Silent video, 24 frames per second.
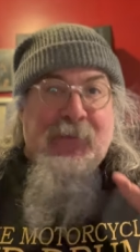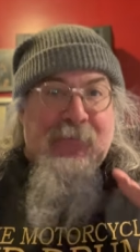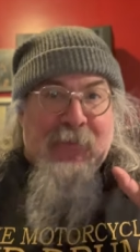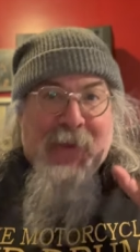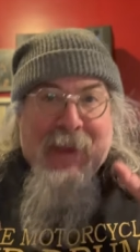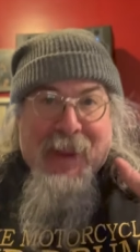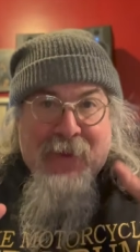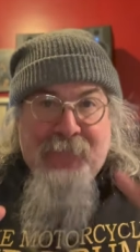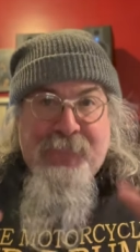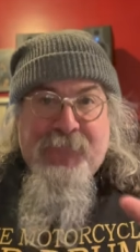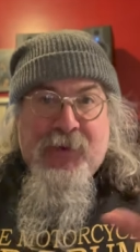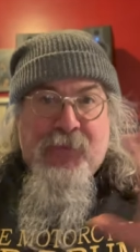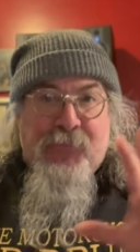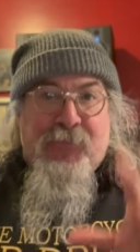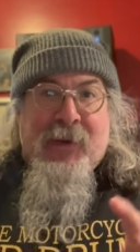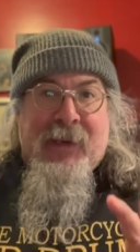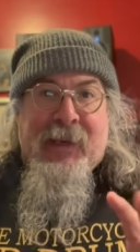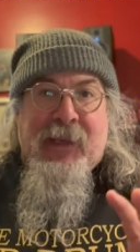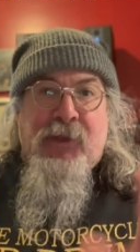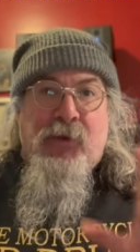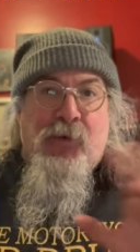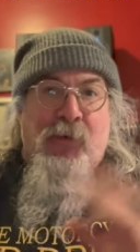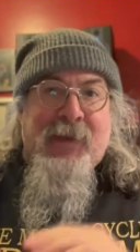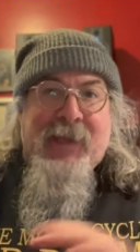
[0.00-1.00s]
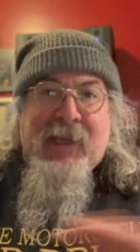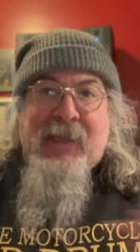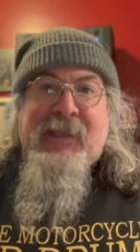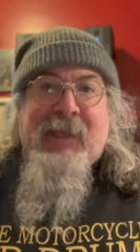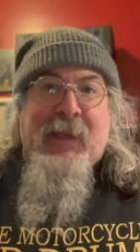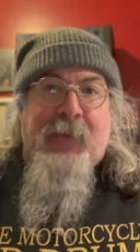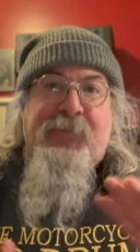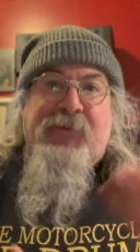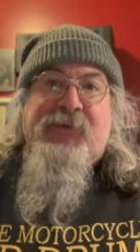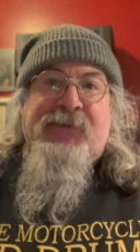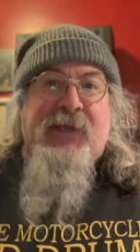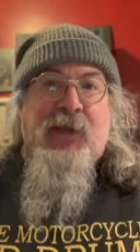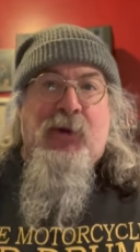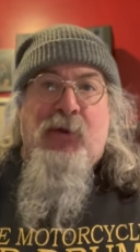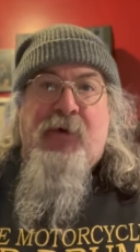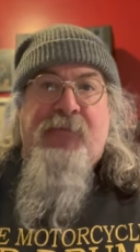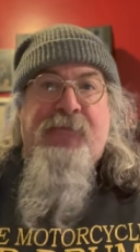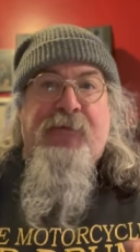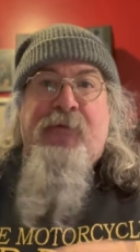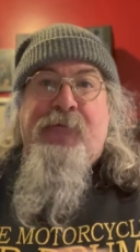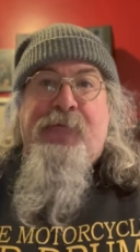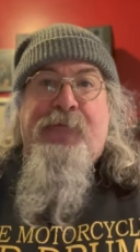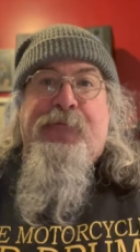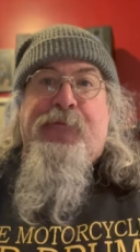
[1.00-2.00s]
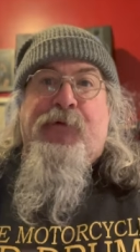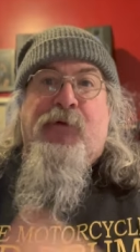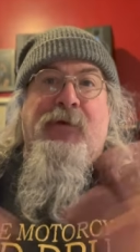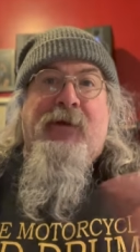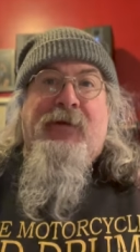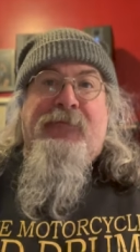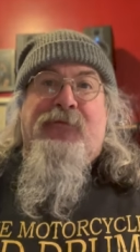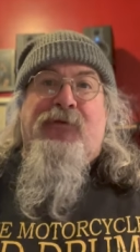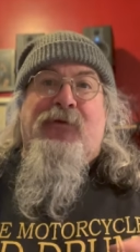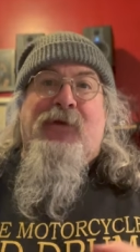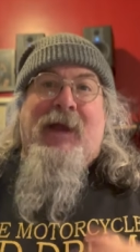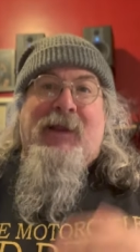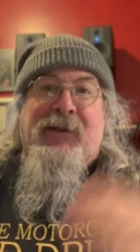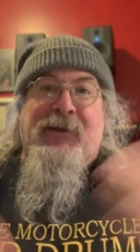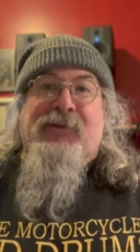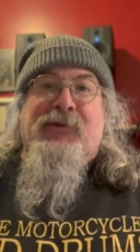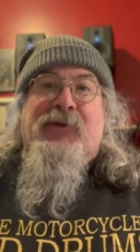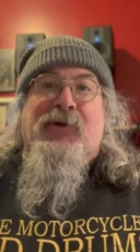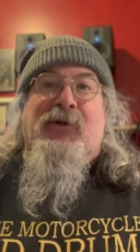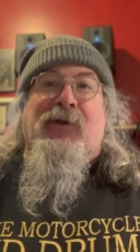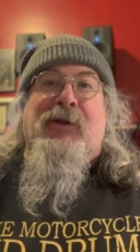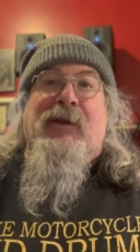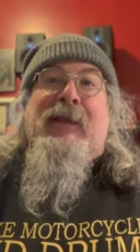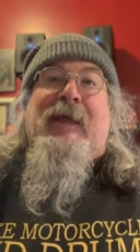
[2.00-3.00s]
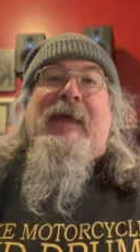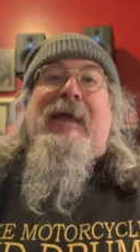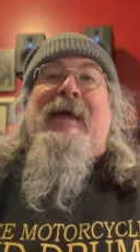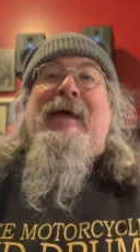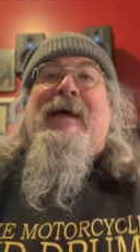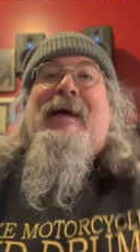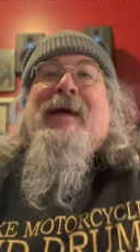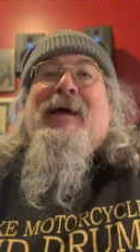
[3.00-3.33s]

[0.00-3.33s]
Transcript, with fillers: For every ring, you will get 10% off forever and eternity.